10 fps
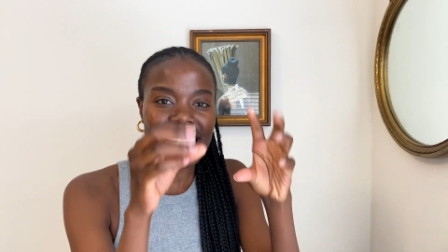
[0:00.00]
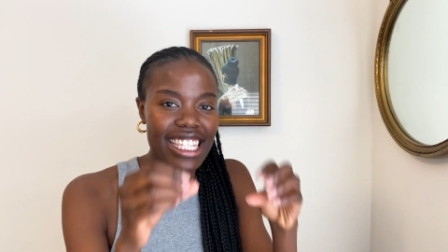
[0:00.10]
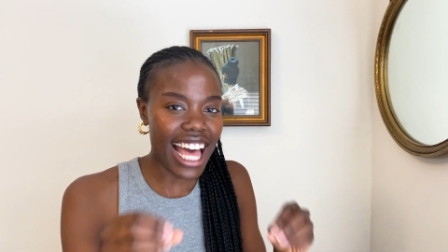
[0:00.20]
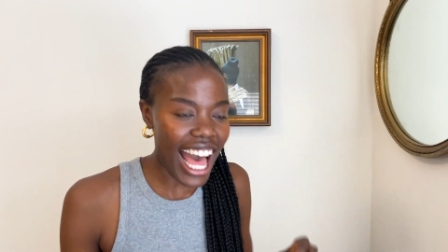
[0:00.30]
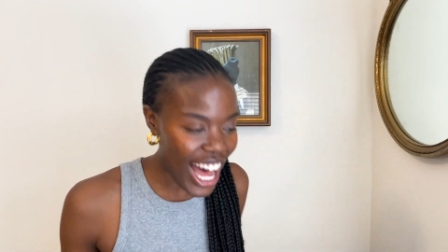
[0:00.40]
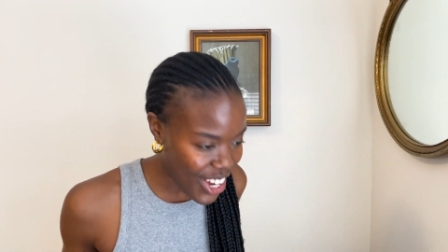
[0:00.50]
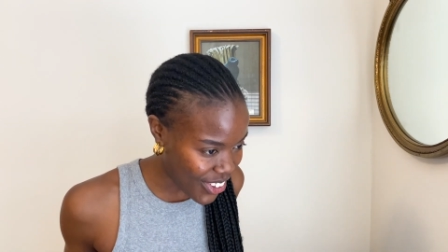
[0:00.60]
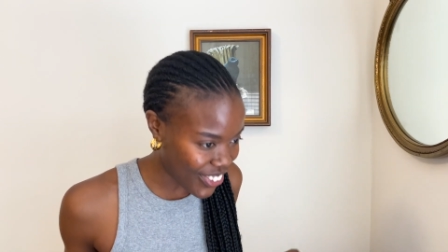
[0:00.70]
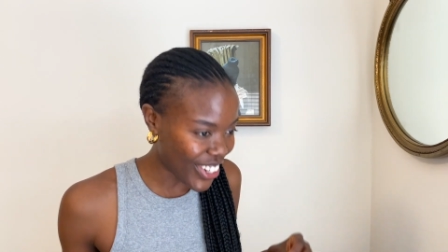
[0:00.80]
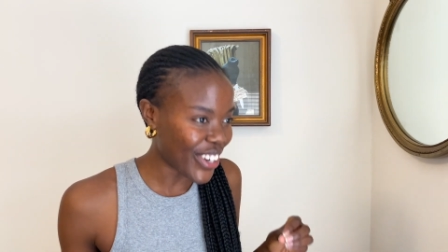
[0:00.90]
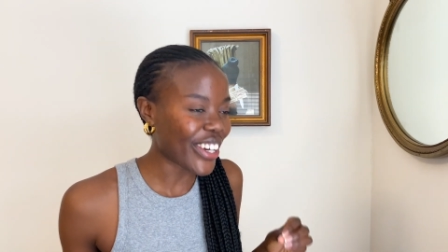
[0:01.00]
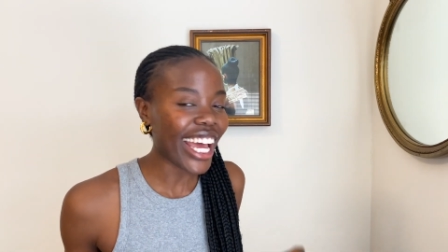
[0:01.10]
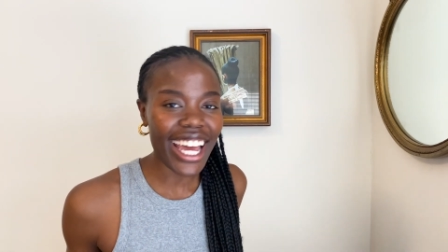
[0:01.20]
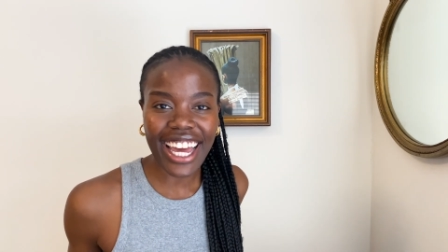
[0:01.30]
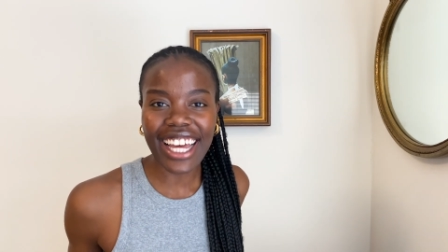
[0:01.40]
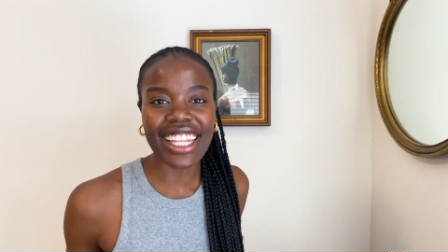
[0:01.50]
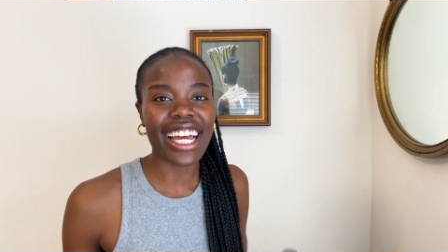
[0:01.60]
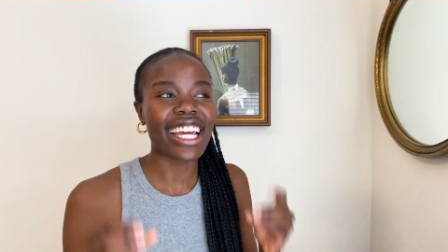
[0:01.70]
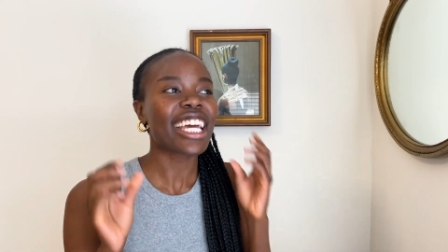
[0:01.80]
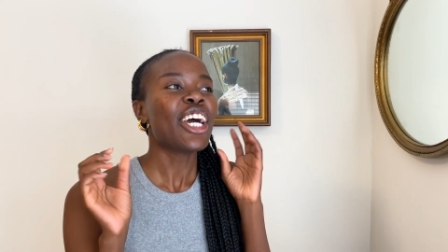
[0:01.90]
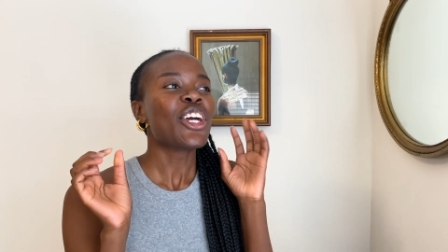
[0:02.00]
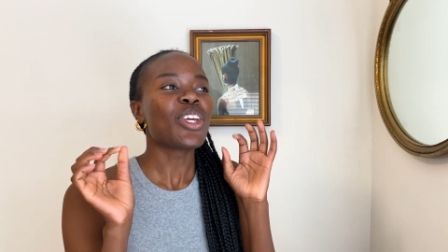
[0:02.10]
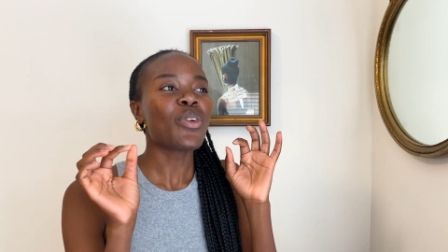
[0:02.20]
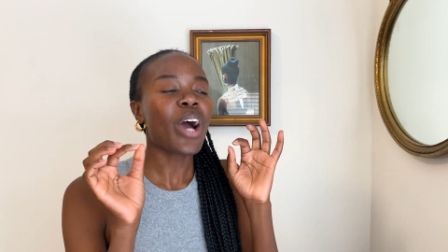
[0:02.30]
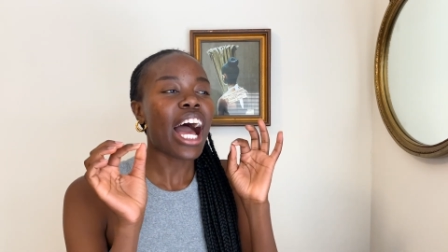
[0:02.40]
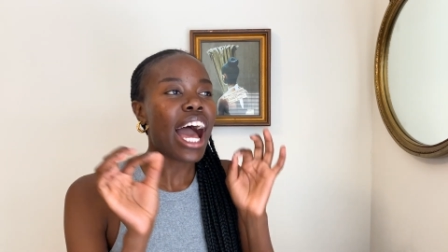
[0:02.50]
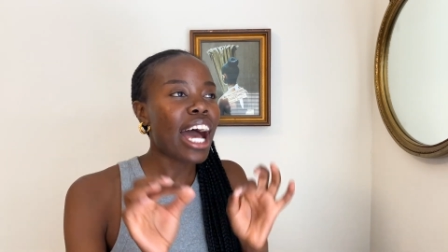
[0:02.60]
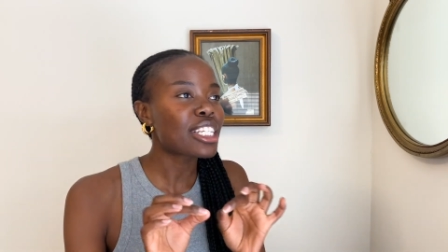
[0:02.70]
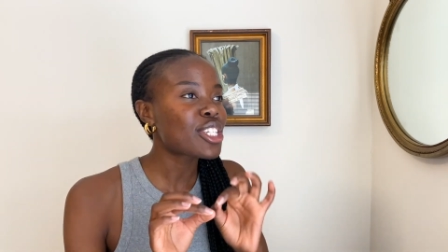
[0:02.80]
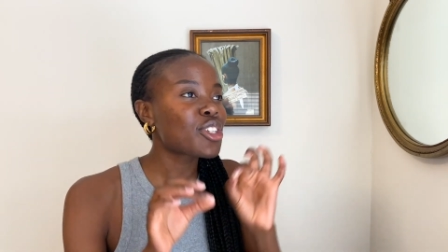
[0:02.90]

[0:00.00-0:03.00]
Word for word: down okay like you had to,